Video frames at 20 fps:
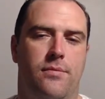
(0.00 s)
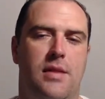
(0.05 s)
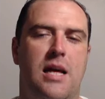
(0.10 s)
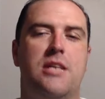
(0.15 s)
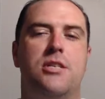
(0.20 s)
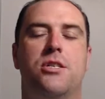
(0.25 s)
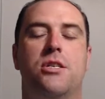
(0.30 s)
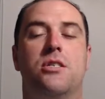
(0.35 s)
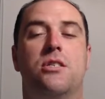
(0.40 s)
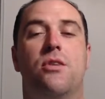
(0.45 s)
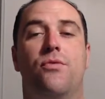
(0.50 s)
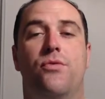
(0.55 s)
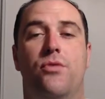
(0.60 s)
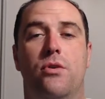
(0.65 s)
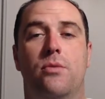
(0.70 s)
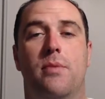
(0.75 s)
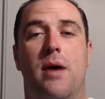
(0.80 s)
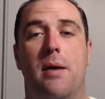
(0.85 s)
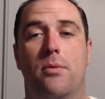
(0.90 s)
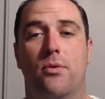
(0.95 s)
That's just a
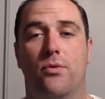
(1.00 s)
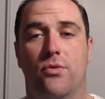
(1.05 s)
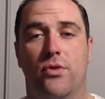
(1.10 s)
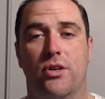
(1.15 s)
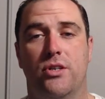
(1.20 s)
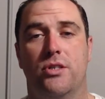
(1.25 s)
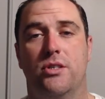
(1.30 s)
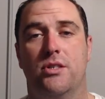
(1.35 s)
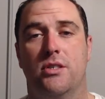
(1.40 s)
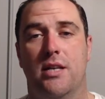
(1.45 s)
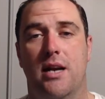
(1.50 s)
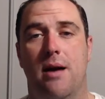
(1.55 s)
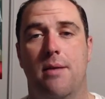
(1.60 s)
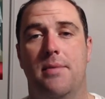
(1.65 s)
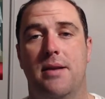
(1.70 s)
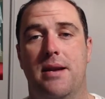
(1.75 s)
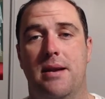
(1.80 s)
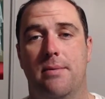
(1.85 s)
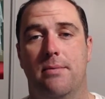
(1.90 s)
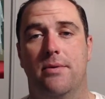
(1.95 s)
few Bible verses that
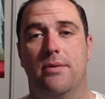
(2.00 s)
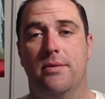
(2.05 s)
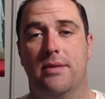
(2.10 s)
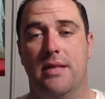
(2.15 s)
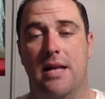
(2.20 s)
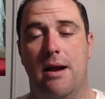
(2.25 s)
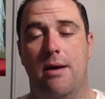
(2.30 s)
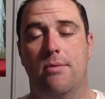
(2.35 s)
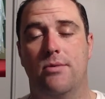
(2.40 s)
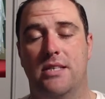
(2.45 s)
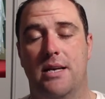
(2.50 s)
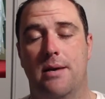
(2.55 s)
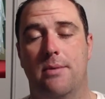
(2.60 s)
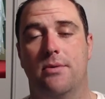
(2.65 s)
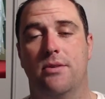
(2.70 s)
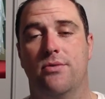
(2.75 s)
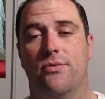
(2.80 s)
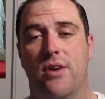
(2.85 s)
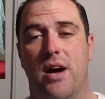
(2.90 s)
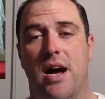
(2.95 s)
I've been able that I was
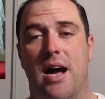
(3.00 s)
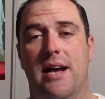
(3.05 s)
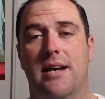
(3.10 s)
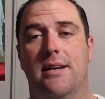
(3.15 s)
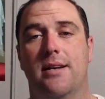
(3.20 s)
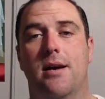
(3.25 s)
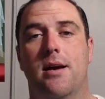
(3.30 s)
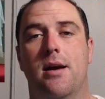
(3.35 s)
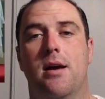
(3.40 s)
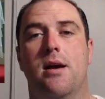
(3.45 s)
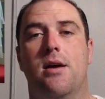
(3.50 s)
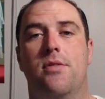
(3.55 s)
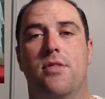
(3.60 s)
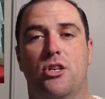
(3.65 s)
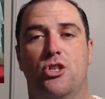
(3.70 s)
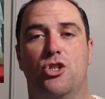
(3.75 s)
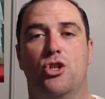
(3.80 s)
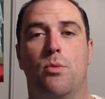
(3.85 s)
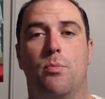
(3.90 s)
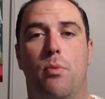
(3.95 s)
able to find
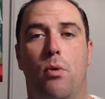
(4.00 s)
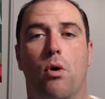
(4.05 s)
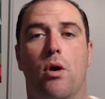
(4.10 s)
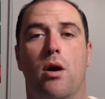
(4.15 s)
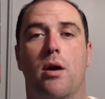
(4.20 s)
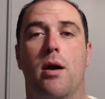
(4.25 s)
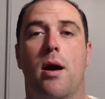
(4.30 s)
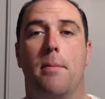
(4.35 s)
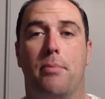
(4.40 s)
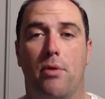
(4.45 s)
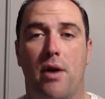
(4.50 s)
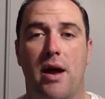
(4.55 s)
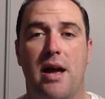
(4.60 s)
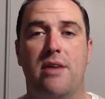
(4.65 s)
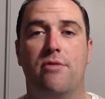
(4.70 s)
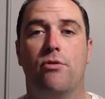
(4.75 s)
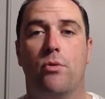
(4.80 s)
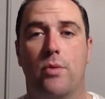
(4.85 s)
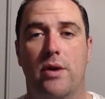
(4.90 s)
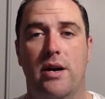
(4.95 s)
that support
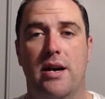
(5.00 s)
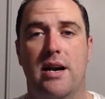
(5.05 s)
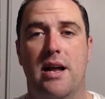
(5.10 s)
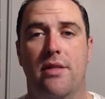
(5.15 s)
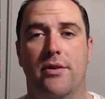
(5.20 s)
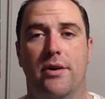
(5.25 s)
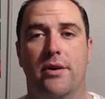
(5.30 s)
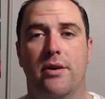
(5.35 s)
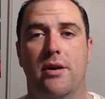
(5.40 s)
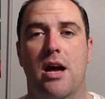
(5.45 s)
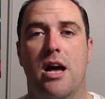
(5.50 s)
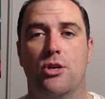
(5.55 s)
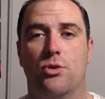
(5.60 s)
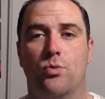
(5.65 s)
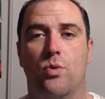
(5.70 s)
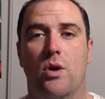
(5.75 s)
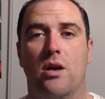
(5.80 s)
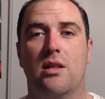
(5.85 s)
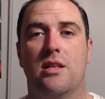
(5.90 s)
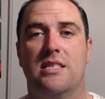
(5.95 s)
praying for one another
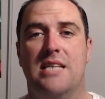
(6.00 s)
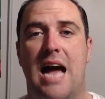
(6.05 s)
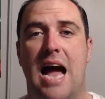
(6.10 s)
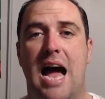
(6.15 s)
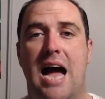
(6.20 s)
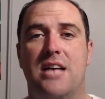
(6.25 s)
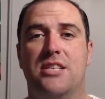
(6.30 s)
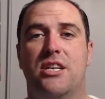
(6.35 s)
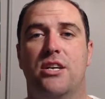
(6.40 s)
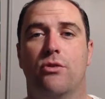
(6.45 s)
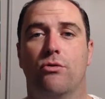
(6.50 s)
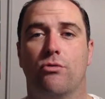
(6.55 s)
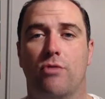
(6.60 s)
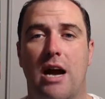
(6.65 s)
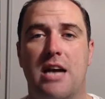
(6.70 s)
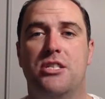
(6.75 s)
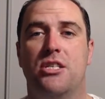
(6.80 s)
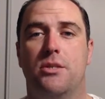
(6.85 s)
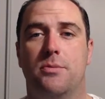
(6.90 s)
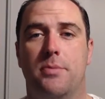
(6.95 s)
as well as asking
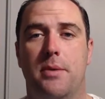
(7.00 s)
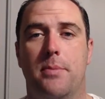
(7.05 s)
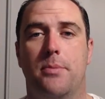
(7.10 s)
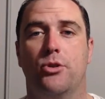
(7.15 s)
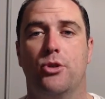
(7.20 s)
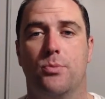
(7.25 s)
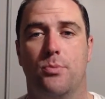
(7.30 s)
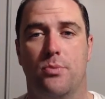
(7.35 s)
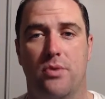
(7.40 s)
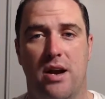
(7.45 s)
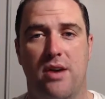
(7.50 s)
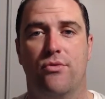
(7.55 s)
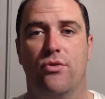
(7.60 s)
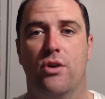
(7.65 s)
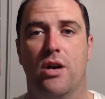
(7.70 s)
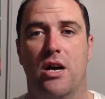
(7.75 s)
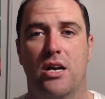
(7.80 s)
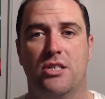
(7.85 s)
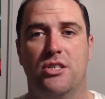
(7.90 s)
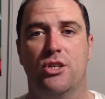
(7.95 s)
righteous people to pray
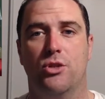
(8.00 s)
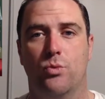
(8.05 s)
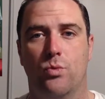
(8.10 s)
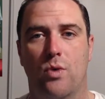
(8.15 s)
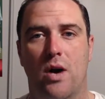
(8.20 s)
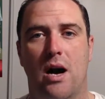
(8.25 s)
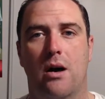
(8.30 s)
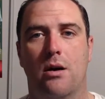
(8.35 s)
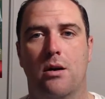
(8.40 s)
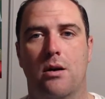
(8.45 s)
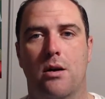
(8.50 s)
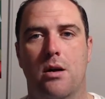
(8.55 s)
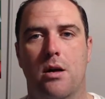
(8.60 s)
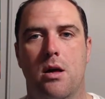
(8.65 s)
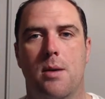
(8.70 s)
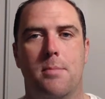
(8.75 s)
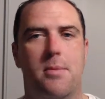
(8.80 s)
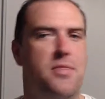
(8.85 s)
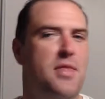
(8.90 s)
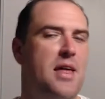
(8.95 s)
for us as well.
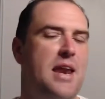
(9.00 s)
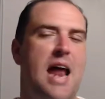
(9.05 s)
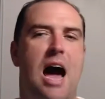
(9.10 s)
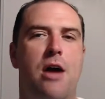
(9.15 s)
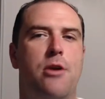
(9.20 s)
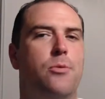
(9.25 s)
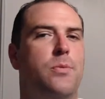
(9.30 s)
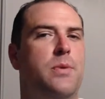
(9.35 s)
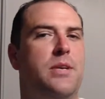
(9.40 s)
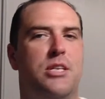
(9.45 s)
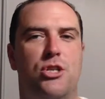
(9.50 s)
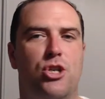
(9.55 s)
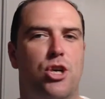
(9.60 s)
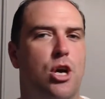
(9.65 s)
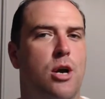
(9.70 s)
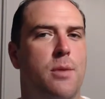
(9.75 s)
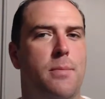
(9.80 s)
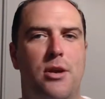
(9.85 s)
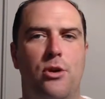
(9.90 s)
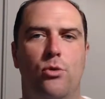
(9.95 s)
But then how do we
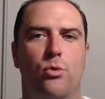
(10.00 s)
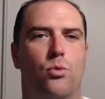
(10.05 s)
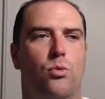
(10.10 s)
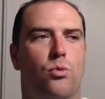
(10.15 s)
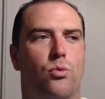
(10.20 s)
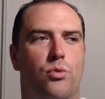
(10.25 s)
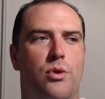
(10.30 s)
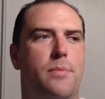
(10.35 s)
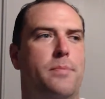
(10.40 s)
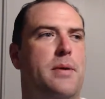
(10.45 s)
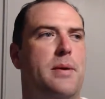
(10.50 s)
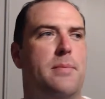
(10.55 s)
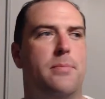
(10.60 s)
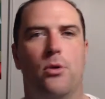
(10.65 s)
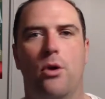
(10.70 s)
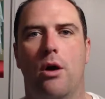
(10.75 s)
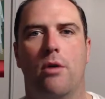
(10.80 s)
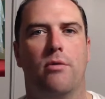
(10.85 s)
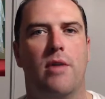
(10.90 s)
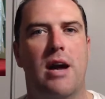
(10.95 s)
determine what
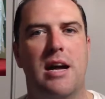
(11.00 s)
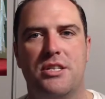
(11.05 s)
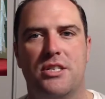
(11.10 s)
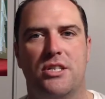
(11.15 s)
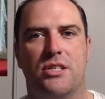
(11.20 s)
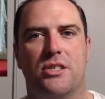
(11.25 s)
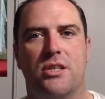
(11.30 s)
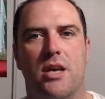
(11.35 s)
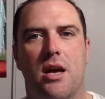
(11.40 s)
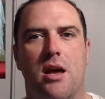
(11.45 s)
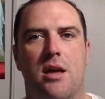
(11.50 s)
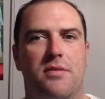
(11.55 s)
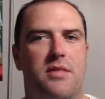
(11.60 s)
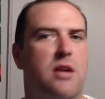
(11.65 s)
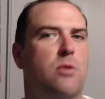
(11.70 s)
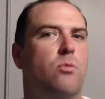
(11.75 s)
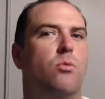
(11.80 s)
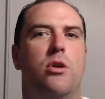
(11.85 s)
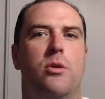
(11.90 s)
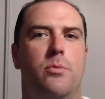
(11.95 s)
people are righteous?
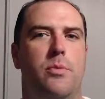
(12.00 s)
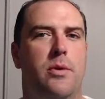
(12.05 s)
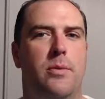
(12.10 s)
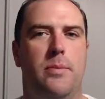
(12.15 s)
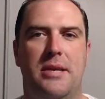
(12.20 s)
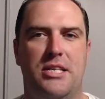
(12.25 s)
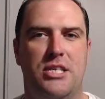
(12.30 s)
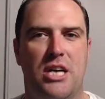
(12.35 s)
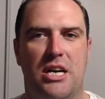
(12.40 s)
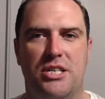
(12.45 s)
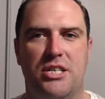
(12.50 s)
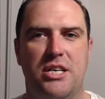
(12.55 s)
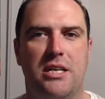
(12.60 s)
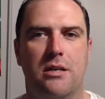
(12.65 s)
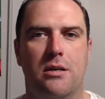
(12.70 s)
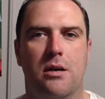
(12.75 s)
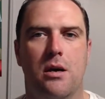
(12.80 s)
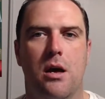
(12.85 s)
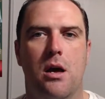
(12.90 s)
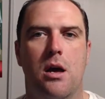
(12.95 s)
Then wouldn't we be
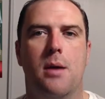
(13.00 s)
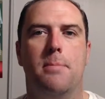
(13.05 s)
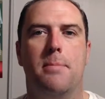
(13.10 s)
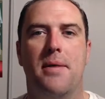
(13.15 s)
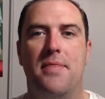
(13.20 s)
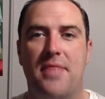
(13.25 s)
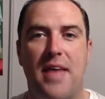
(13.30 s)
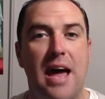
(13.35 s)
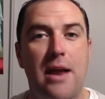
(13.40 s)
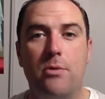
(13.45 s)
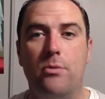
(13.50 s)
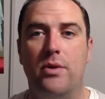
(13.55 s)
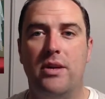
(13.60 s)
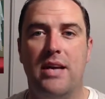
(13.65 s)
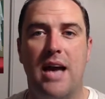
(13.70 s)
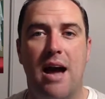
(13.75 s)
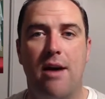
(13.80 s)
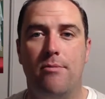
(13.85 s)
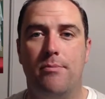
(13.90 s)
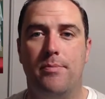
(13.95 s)
judging? But then
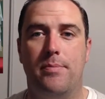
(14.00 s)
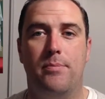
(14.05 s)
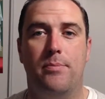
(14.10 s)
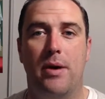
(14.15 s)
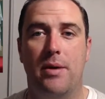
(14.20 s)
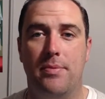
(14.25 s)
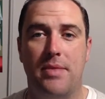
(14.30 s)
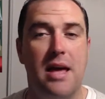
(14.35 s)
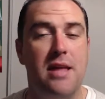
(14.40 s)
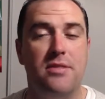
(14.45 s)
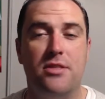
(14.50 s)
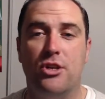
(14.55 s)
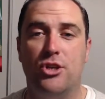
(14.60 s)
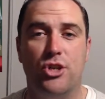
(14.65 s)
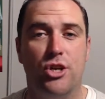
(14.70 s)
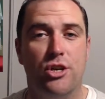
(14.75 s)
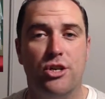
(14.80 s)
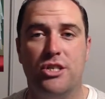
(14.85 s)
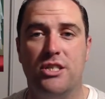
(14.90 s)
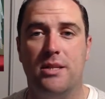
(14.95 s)
we have but then the
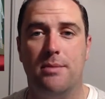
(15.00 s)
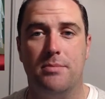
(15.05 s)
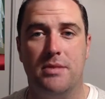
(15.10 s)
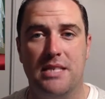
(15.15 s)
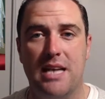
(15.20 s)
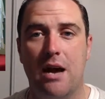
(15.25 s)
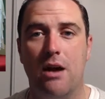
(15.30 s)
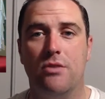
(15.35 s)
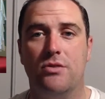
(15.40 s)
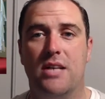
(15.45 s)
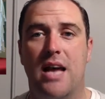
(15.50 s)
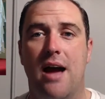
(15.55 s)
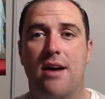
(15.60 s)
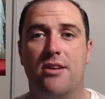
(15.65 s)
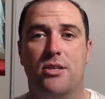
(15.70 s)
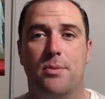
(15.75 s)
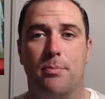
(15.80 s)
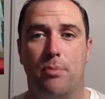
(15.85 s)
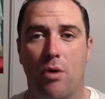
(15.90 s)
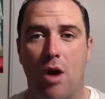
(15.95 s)
church themselves
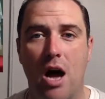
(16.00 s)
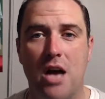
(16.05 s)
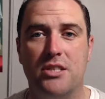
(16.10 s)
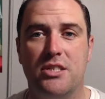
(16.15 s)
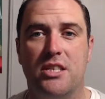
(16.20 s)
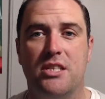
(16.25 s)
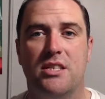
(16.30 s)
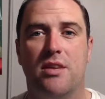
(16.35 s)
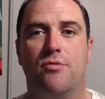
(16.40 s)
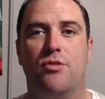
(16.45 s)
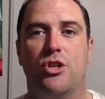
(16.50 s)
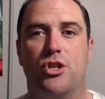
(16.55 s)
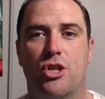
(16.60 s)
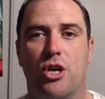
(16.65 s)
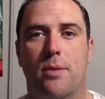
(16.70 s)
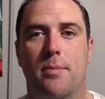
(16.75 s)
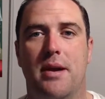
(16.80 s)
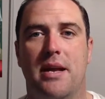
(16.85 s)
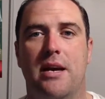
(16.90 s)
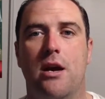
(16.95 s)
has a process of
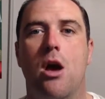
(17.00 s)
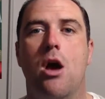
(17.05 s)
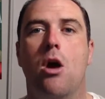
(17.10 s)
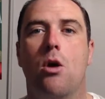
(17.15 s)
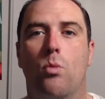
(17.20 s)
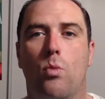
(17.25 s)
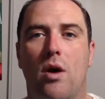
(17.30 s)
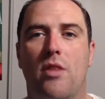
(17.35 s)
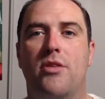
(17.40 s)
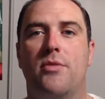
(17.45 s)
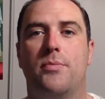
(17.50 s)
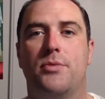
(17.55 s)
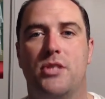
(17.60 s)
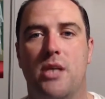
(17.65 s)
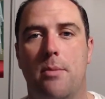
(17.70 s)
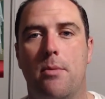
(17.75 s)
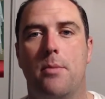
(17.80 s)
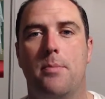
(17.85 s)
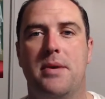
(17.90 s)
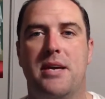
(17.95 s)
determining whether
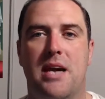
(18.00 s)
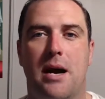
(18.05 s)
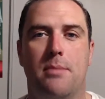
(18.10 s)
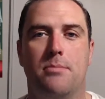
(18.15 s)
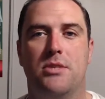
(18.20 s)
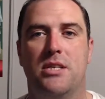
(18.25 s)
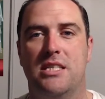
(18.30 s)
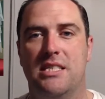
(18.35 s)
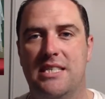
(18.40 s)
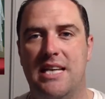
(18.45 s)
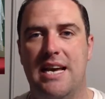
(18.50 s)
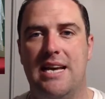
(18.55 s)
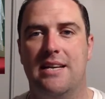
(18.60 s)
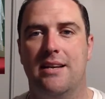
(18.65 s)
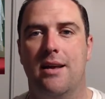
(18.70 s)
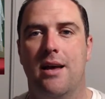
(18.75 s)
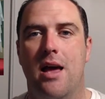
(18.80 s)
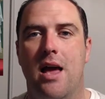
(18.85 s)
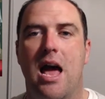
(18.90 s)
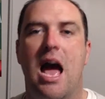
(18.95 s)
someone becomes a
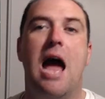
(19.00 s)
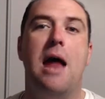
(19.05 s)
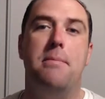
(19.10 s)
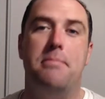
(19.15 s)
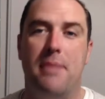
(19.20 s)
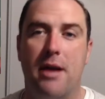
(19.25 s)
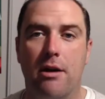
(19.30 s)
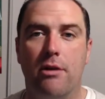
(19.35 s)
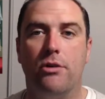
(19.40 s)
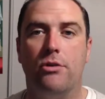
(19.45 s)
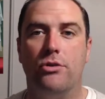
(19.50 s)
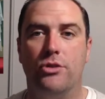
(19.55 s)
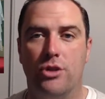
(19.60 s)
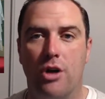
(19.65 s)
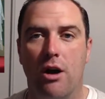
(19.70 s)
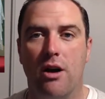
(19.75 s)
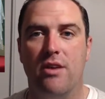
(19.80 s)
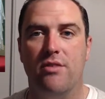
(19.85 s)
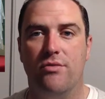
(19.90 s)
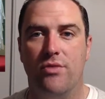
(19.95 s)
saint. And
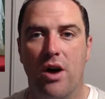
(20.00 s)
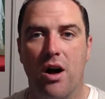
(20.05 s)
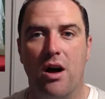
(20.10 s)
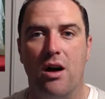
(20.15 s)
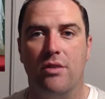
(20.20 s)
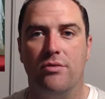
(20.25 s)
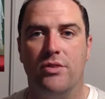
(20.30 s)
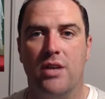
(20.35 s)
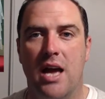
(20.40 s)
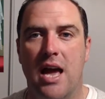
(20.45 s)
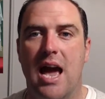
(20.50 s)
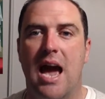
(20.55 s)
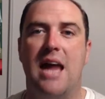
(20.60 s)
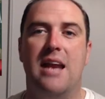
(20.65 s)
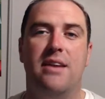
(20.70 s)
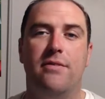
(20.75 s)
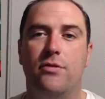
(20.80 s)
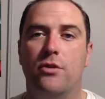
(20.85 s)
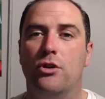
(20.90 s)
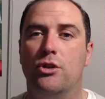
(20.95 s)
miracles are involved.
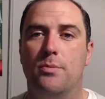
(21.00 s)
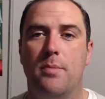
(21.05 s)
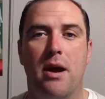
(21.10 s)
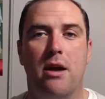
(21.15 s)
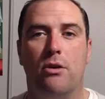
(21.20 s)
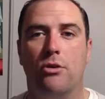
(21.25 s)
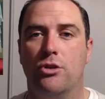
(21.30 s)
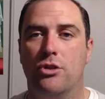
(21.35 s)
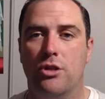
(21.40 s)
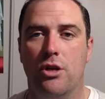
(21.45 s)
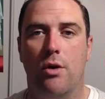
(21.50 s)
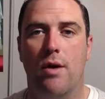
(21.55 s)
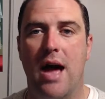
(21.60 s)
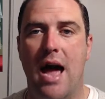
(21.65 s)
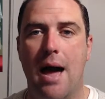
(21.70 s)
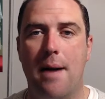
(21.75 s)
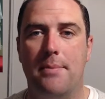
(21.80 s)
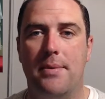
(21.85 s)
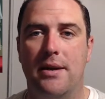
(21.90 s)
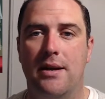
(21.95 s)
And if those miracles
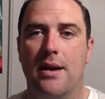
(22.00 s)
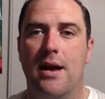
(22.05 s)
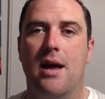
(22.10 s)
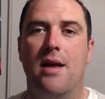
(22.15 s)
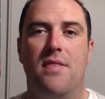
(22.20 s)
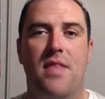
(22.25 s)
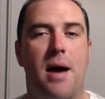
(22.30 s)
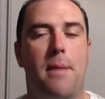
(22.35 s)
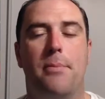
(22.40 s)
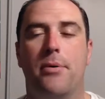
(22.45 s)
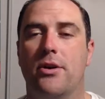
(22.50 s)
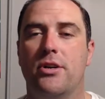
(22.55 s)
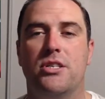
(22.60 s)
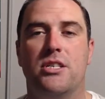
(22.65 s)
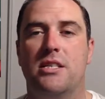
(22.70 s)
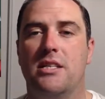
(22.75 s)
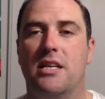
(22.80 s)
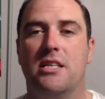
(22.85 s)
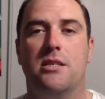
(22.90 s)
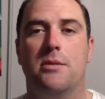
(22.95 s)
don't happen, that
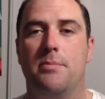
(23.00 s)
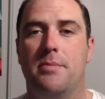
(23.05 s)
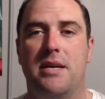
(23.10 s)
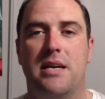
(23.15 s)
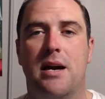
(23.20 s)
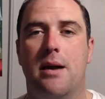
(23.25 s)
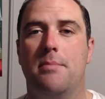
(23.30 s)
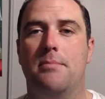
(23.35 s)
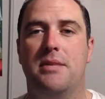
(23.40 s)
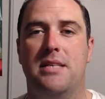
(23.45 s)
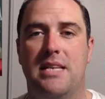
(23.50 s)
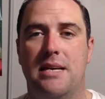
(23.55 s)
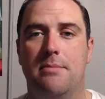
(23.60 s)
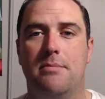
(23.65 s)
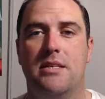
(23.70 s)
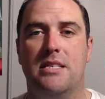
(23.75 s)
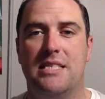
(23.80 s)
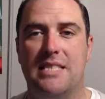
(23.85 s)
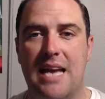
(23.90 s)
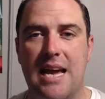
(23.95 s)
person doesn't become
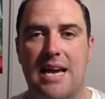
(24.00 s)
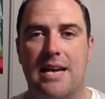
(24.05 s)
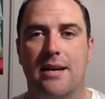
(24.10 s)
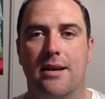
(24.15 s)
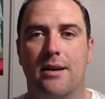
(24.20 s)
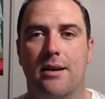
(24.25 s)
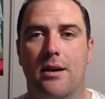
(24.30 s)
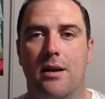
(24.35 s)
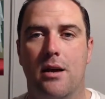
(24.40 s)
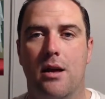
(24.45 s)
deemed a saint.